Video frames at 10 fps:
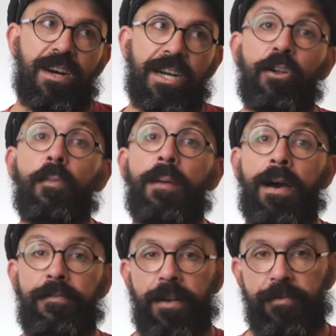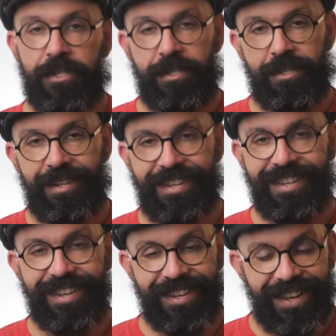are not my favorites.
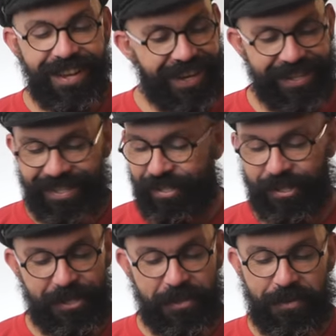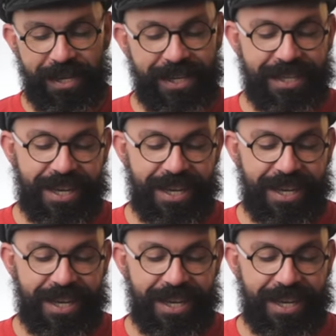It's just the way it is.